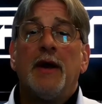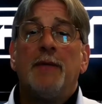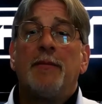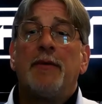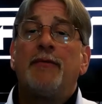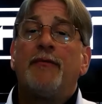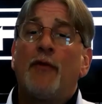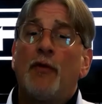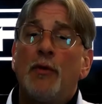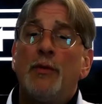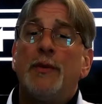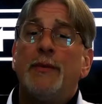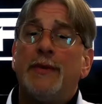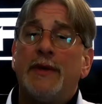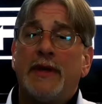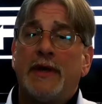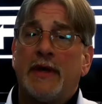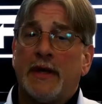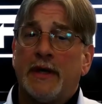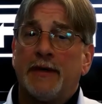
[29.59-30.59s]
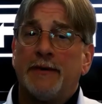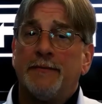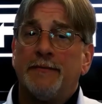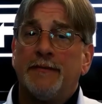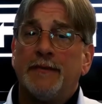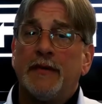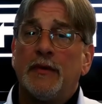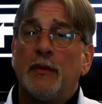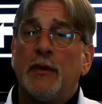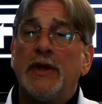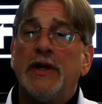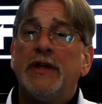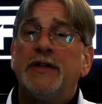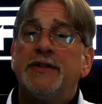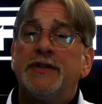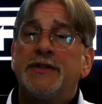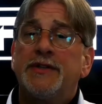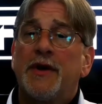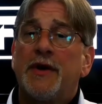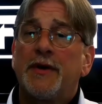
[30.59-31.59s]
Before we begin, we need
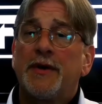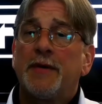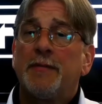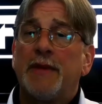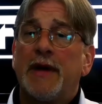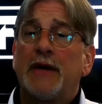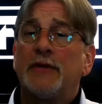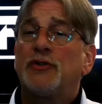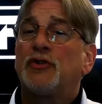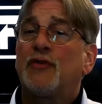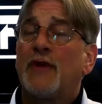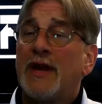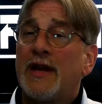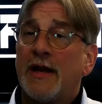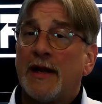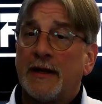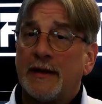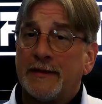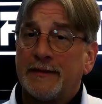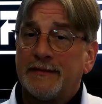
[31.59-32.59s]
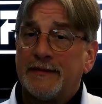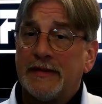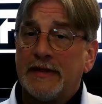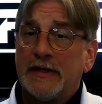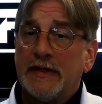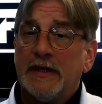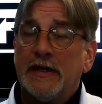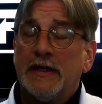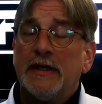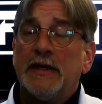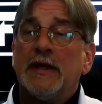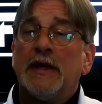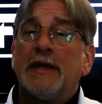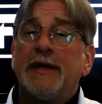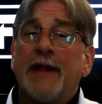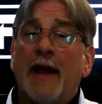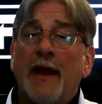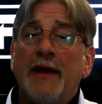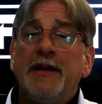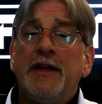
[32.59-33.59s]
to talk about training.
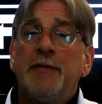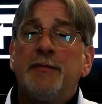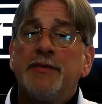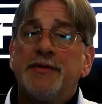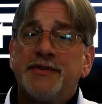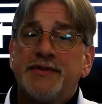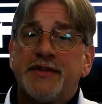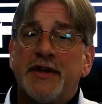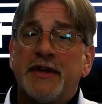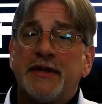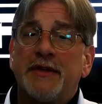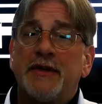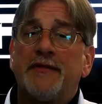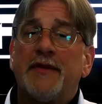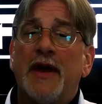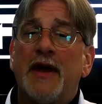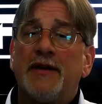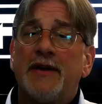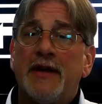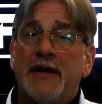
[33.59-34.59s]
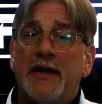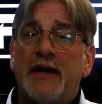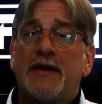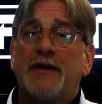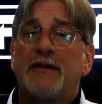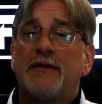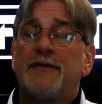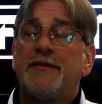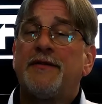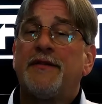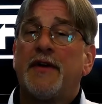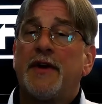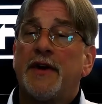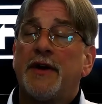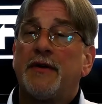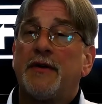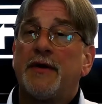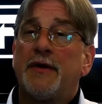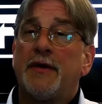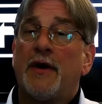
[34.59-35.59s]
90% of how to handle a
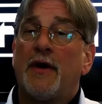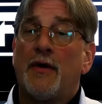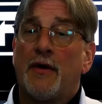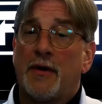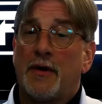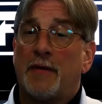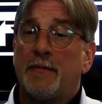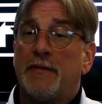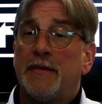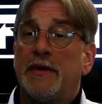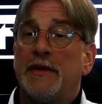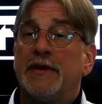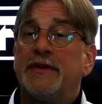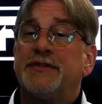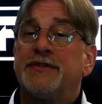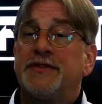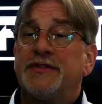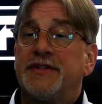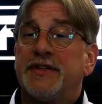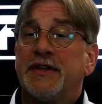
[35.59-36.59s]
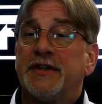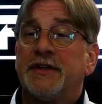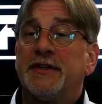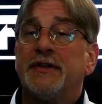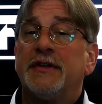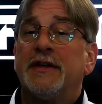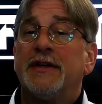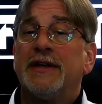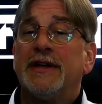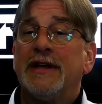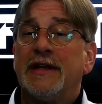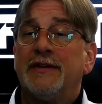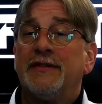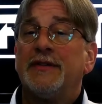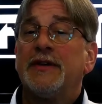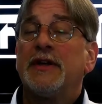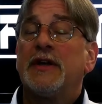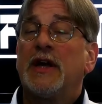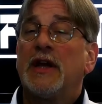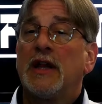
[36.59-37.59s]
firearm is done in
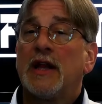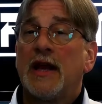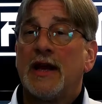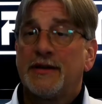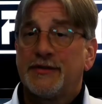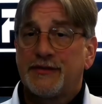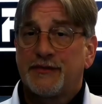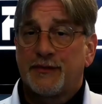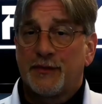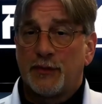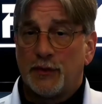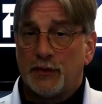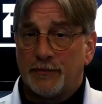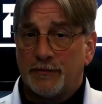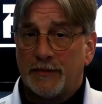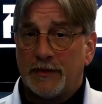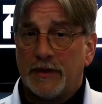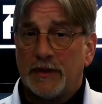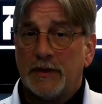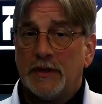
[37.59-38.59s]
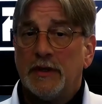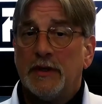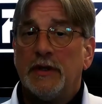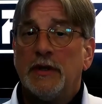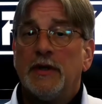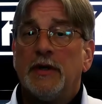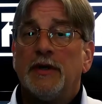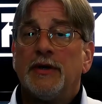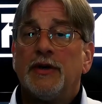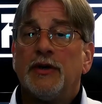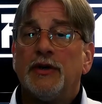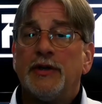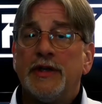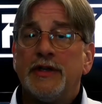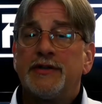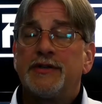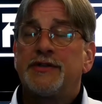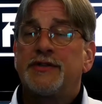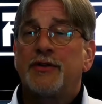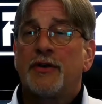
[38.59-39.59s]
the classroom. You need
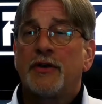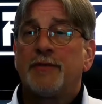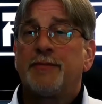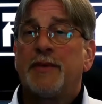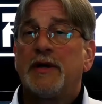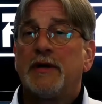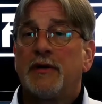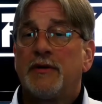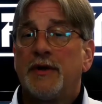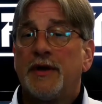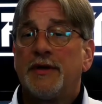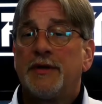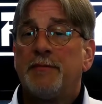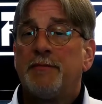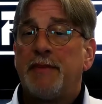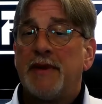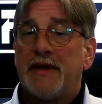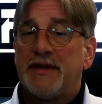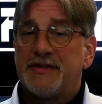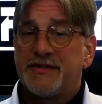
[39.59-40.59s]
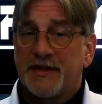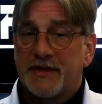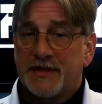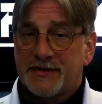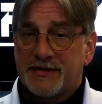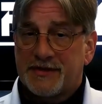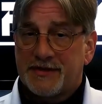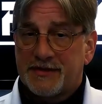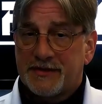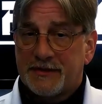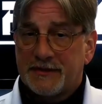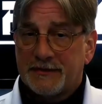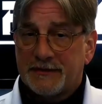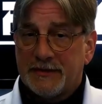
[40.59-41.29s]
to start by learning the basics.